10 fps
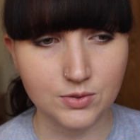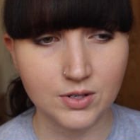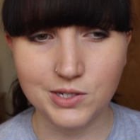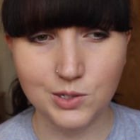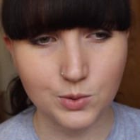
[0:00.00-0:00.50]
It
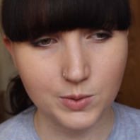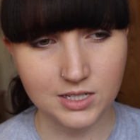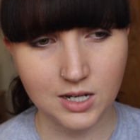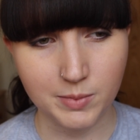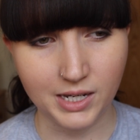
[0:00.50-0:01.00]
wasn't always
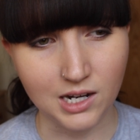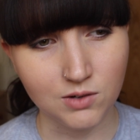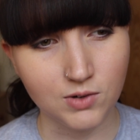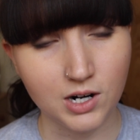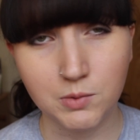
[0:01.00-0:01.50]
coming
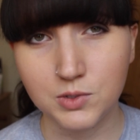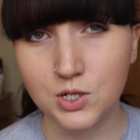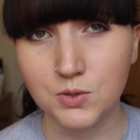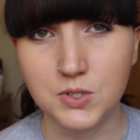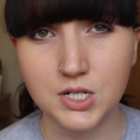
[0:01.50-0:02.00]
out right, it was
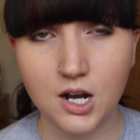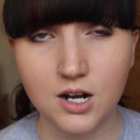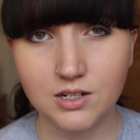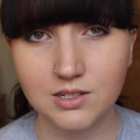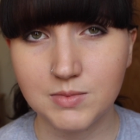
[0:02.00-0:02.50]
too
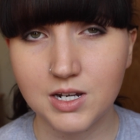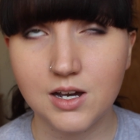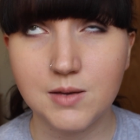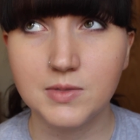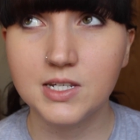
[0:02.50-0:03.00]
dark sometimes.